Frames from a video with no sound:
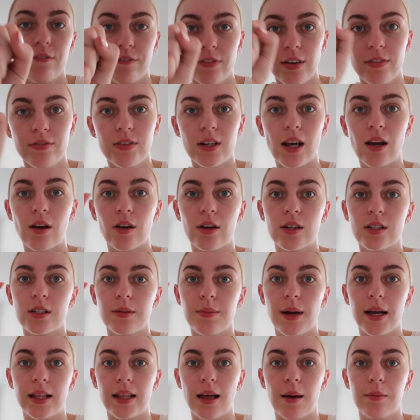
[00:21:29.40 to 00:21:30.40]
$50 goes
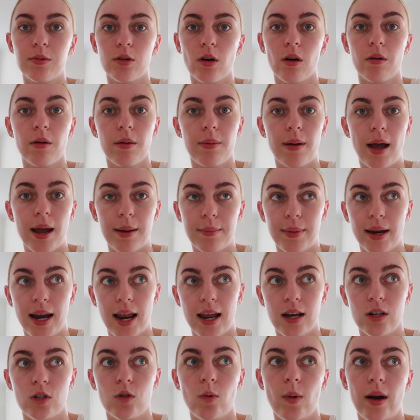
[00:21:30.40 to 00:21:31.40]
to my laptop repayment,
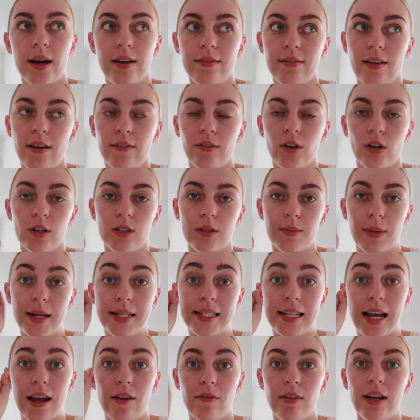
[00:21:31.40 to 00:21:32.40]
and $25 goes to my
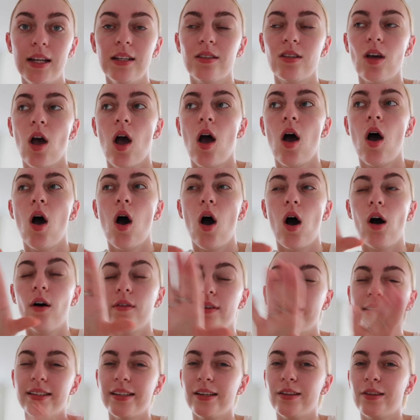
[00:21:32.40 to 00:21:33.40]
savings.
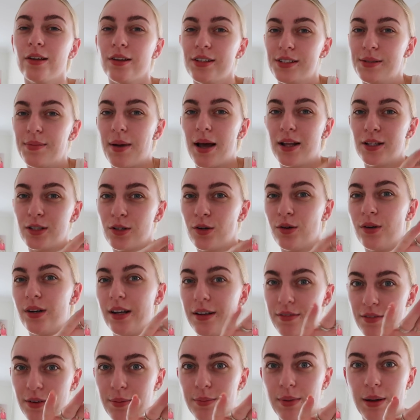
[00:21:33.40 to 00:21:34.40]
Obviously those amounts could
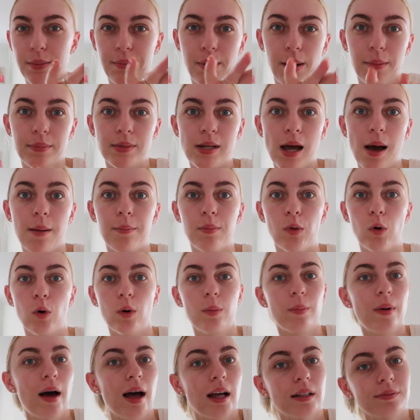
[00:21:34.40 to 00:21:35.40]
even be bumped up
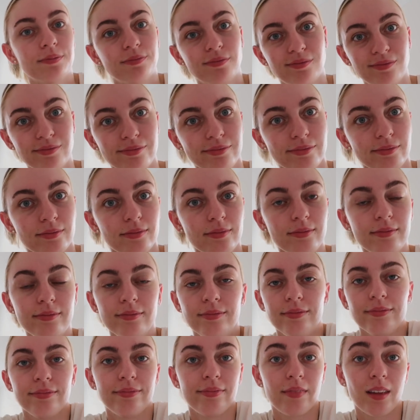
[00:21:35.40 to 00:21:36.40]
more, but
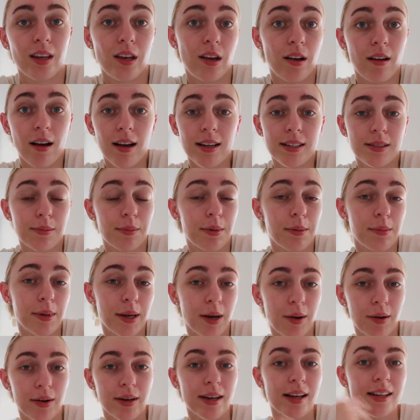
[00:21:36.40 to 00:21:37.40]
you guys, I'm gonna
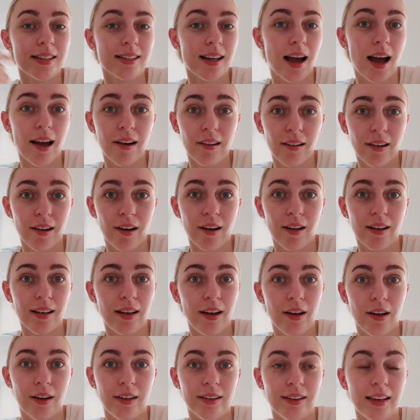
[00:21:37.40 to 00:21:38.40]
be honest, I don't
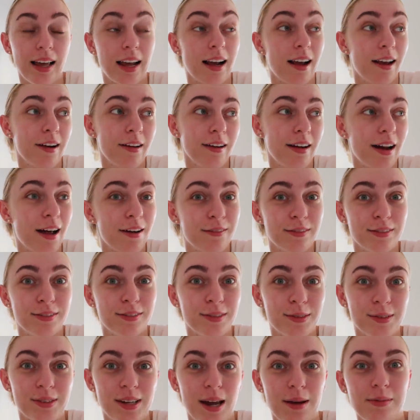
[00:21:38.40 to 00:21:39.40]
earn, like I don't have a
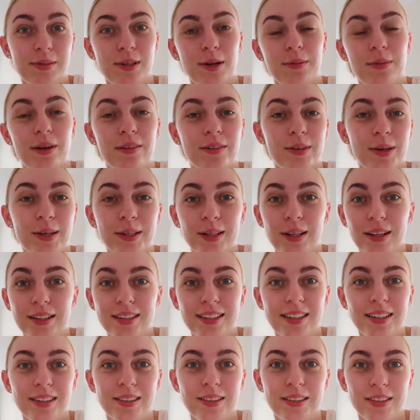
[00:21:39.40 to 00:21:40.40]
full-time job. I've got
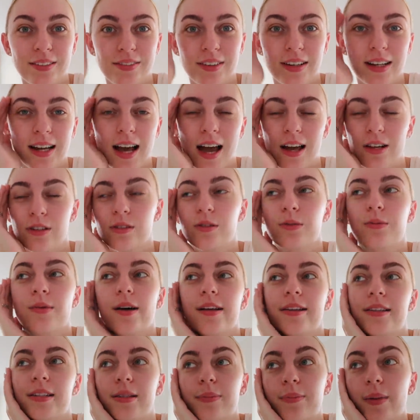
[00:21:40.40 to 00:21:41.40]
lots of little different casual
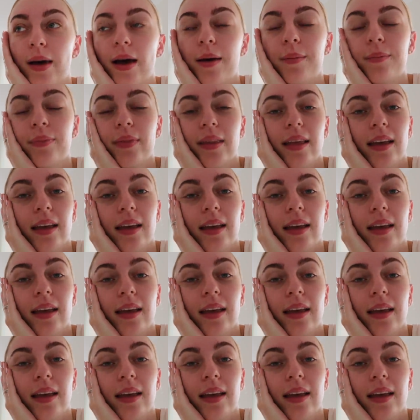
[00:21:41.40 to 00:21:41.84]
ones, but